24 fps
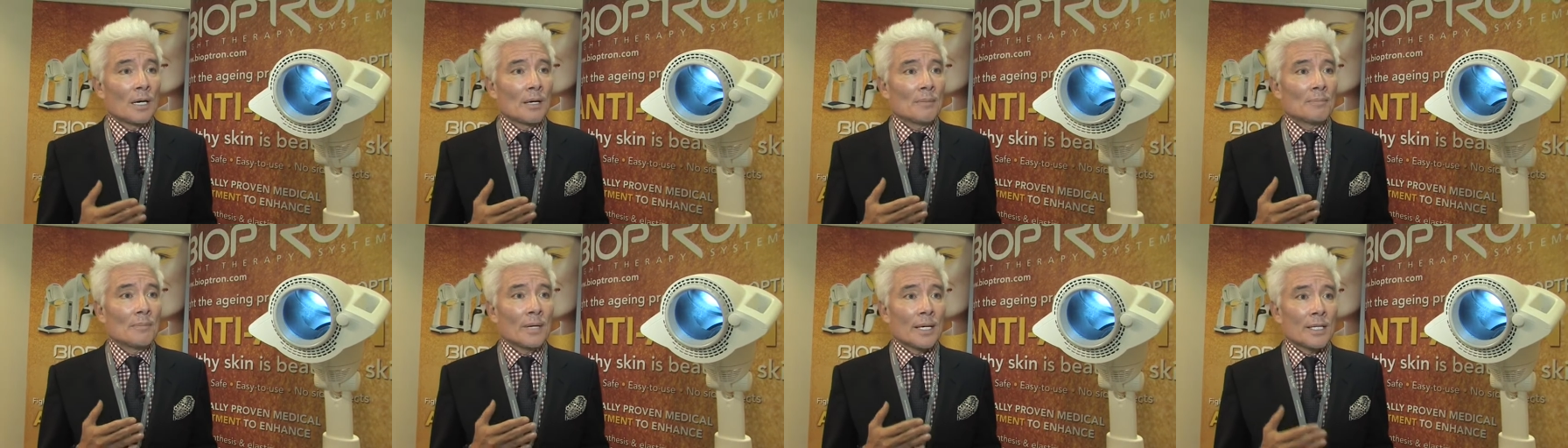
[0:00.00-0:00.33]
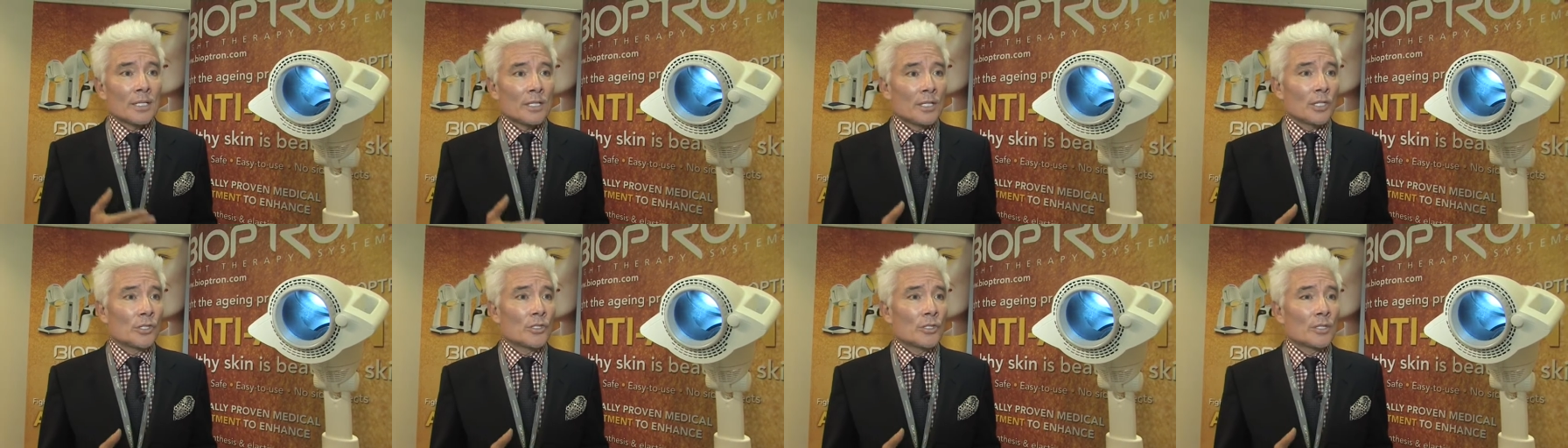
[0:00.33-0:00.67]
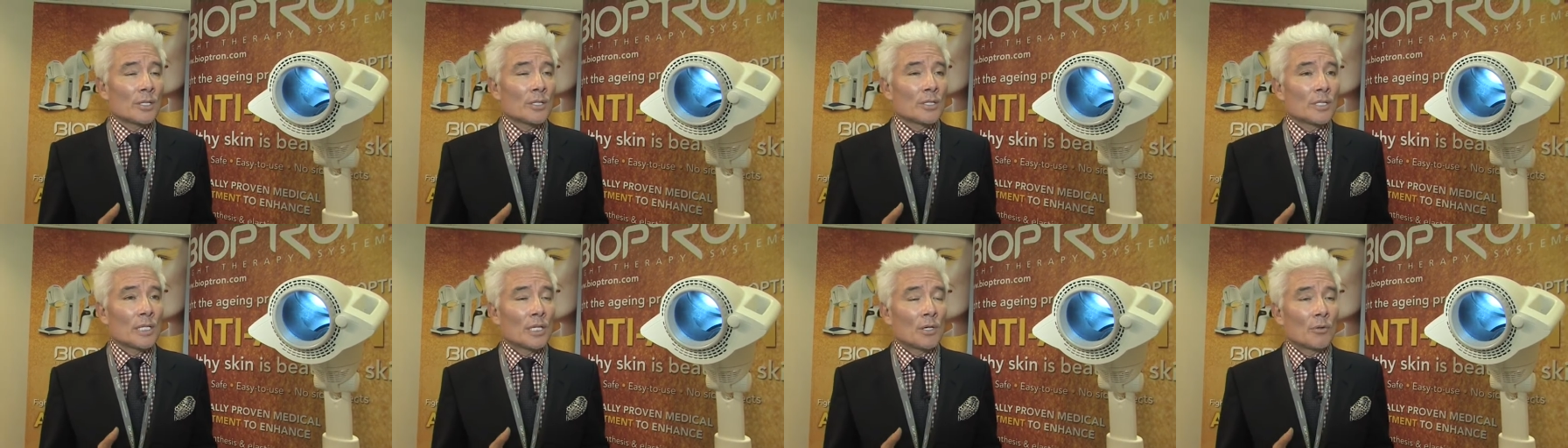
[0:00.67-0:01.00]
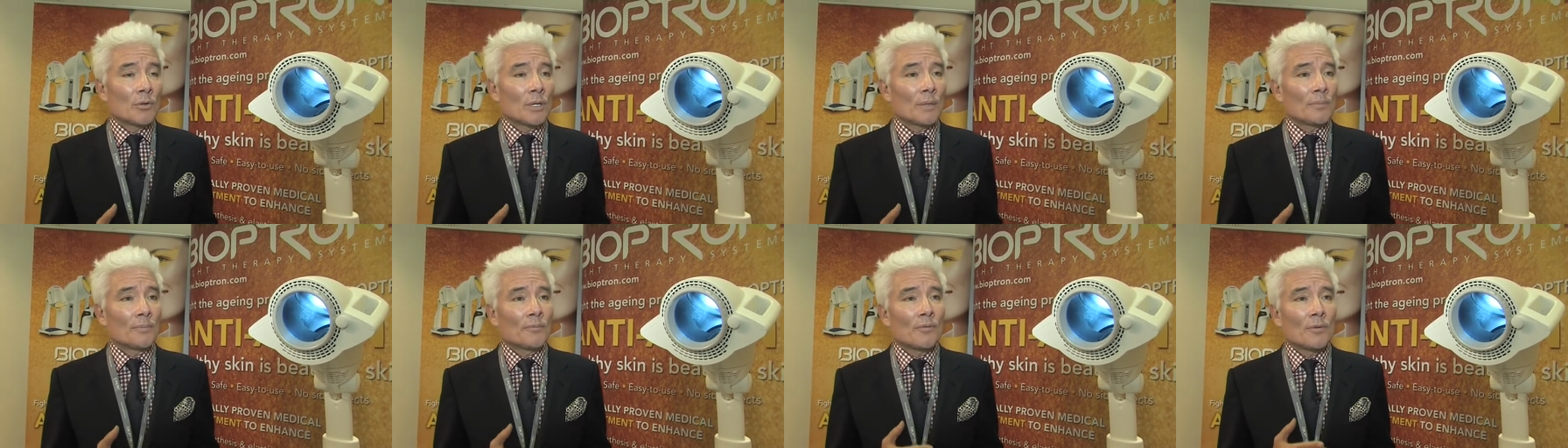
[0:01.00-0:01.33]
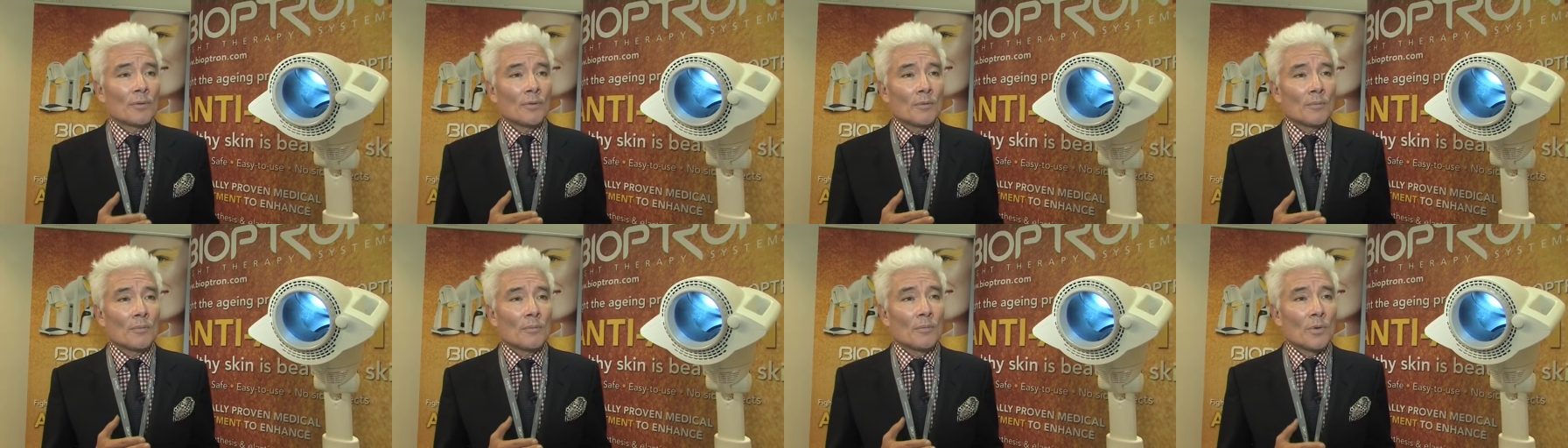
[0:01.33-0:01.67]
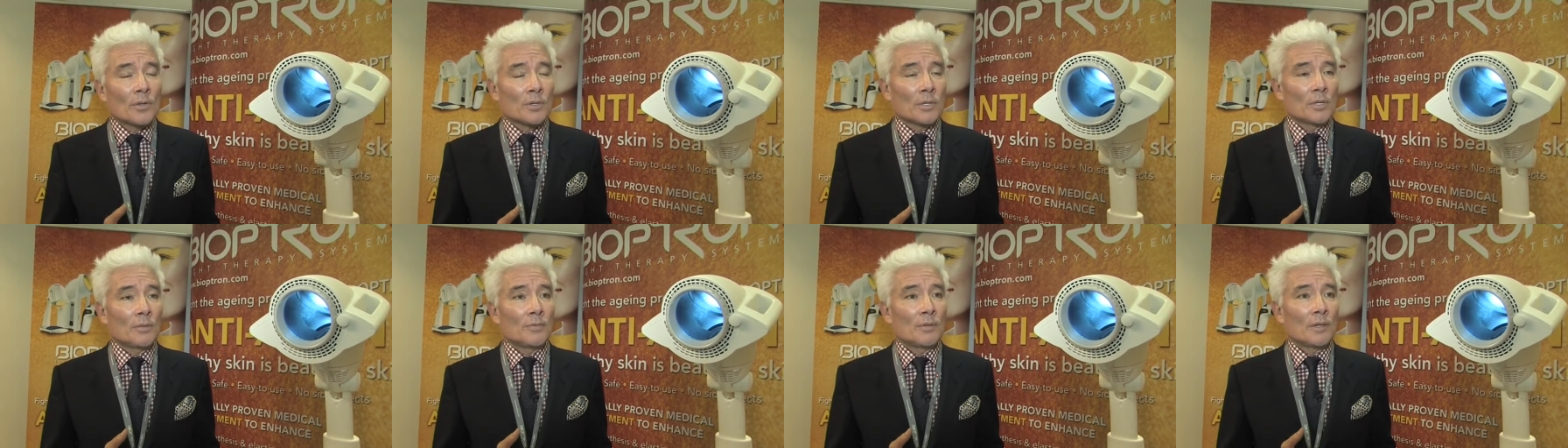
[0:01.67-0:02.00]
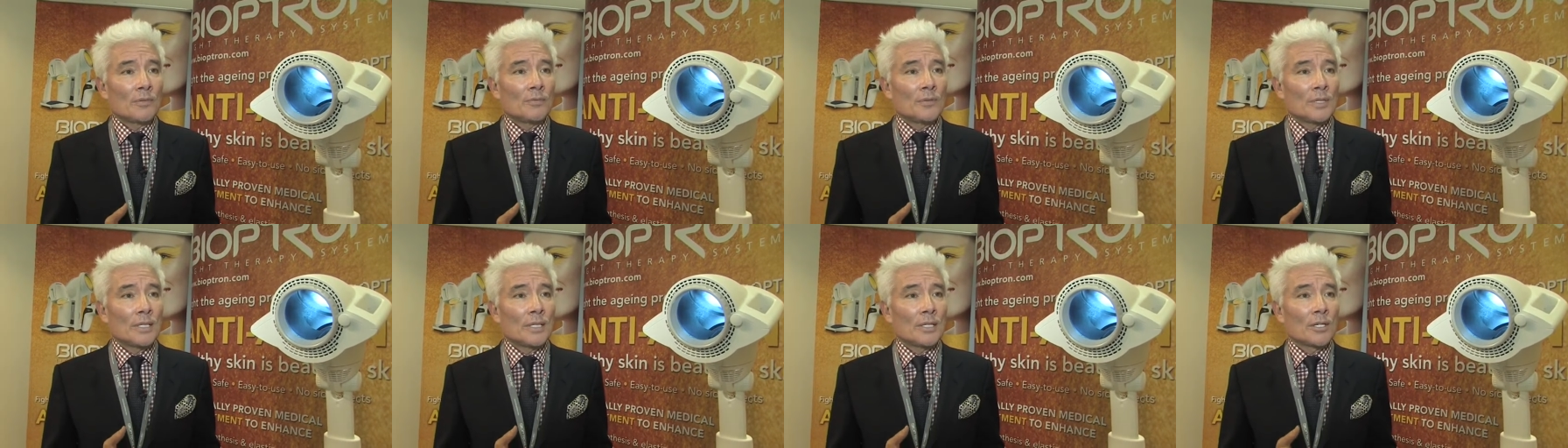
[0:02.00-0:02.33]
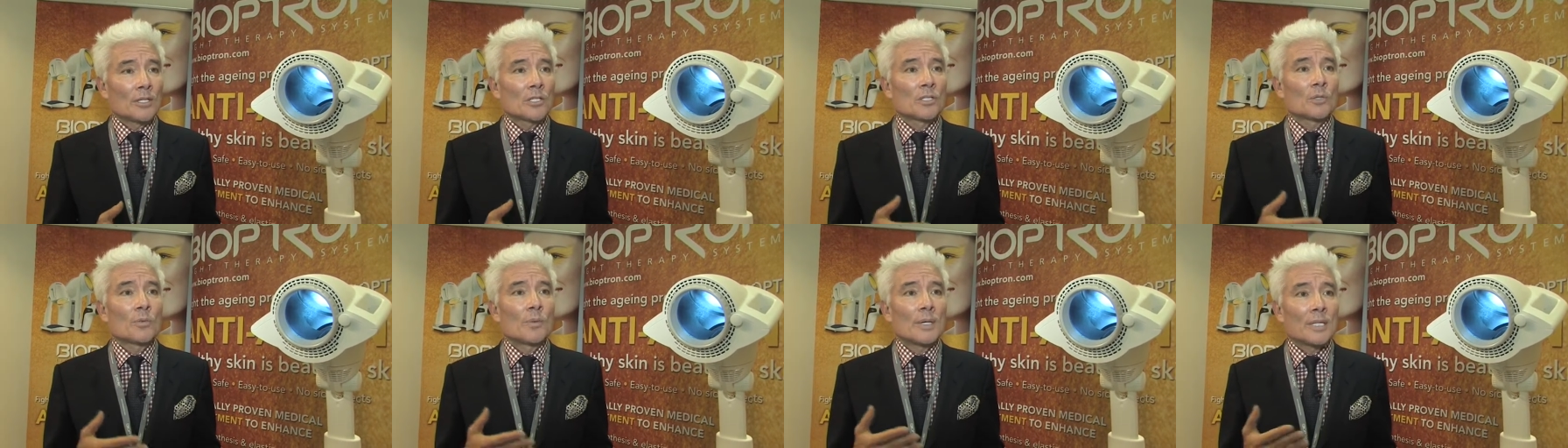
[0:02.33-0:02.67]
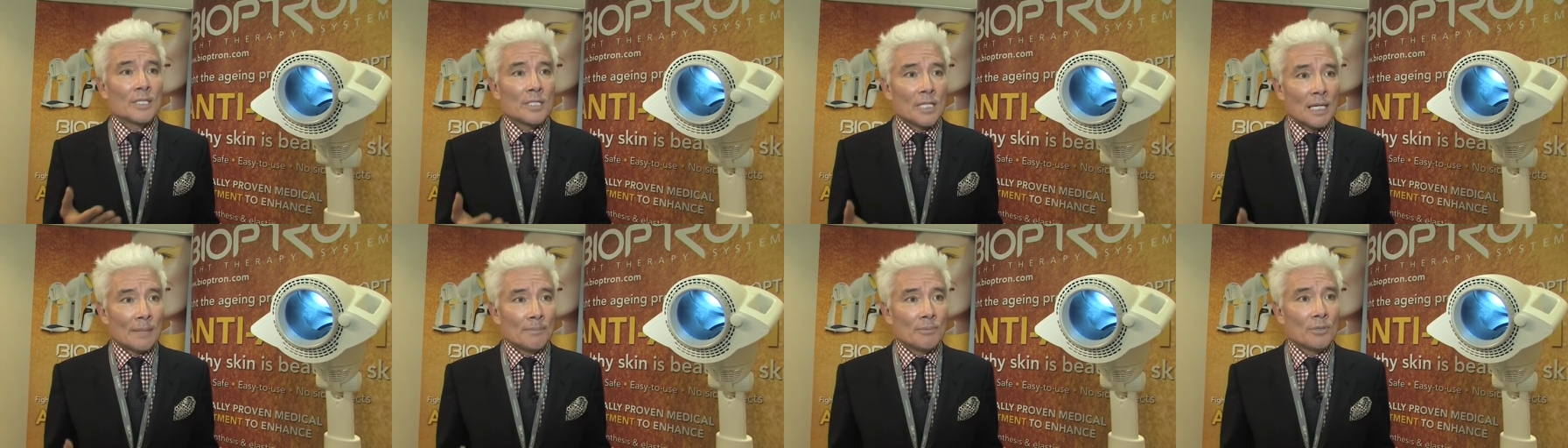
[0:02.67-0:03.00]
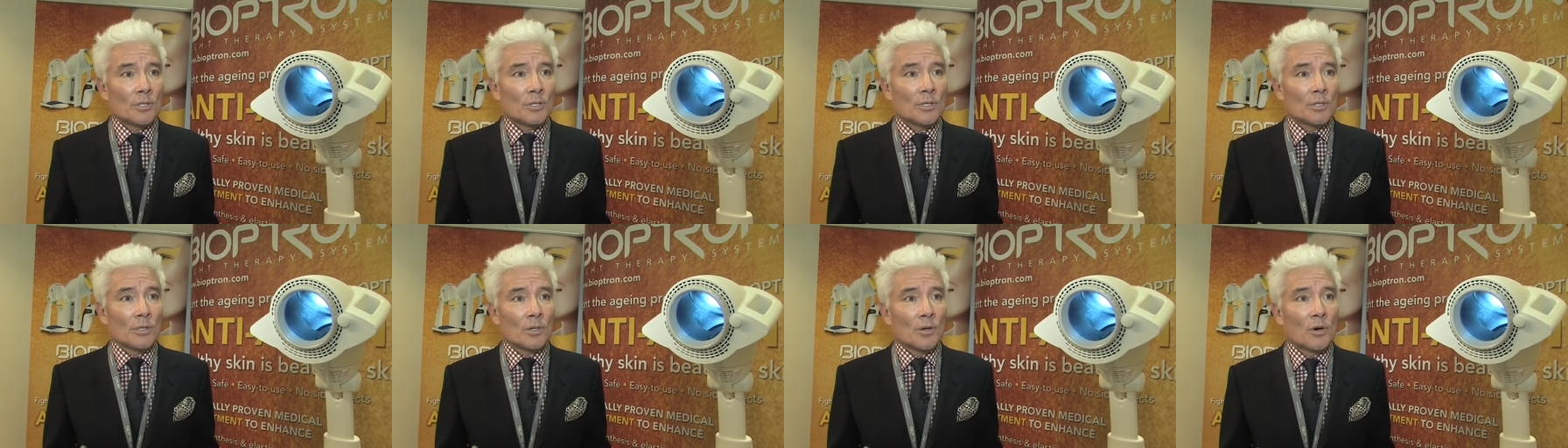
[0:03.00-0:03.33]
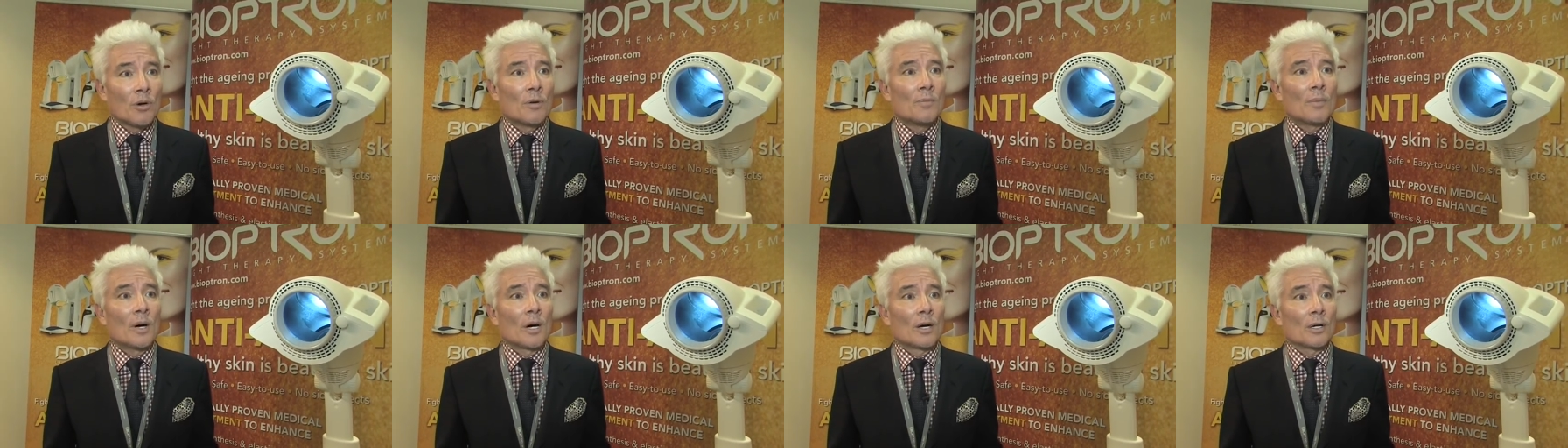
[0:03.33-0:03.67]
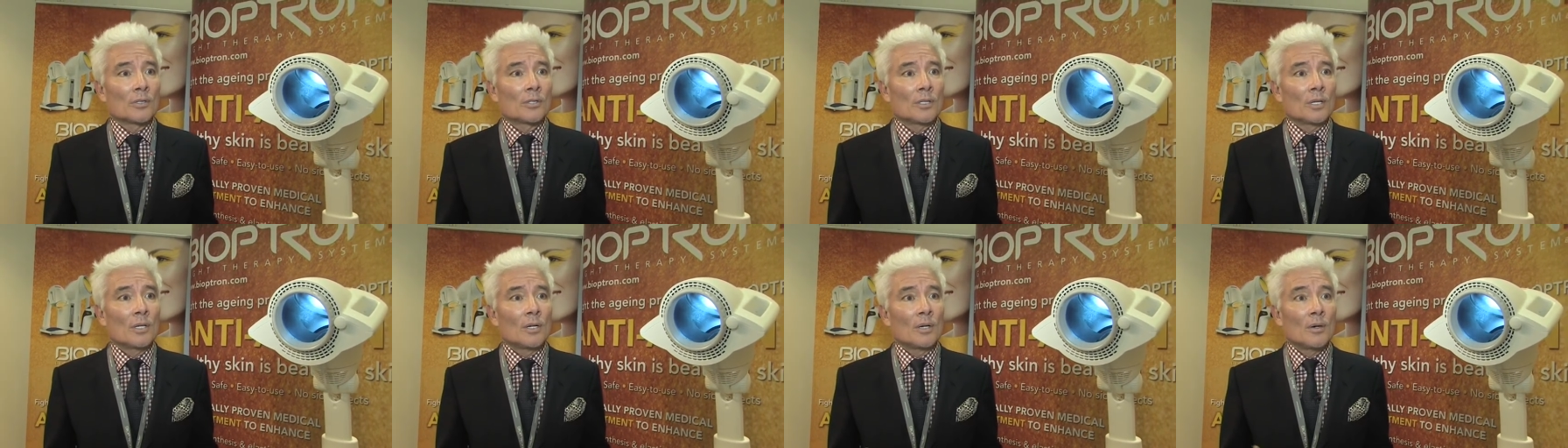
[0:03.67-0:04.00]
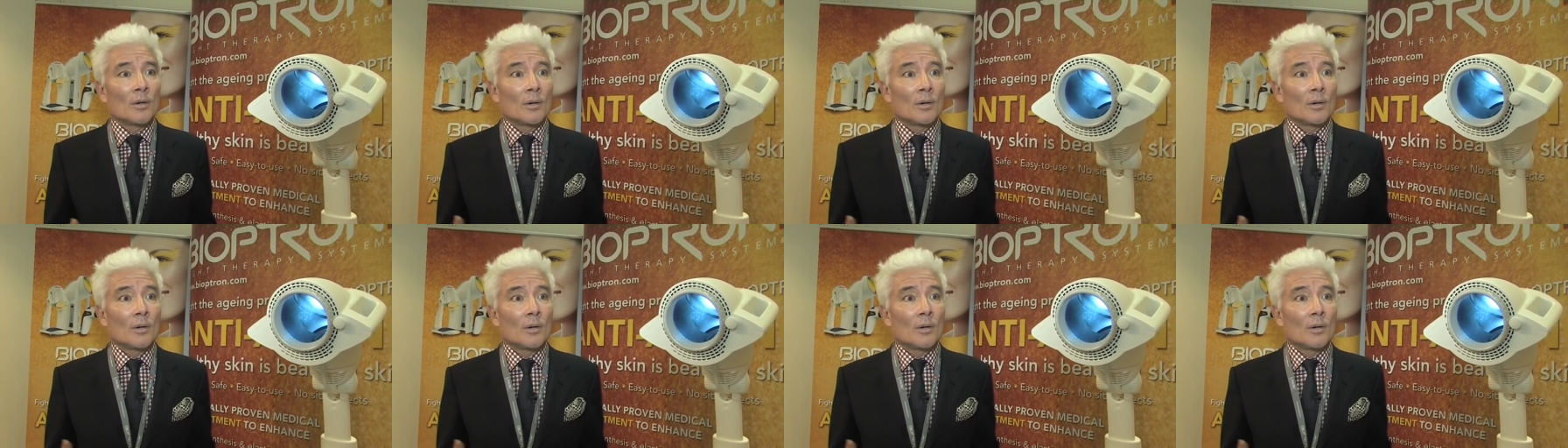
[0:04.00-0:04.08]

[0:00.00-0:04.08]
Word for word: My kitchen is equipped for more than 15 years with Zepter home art,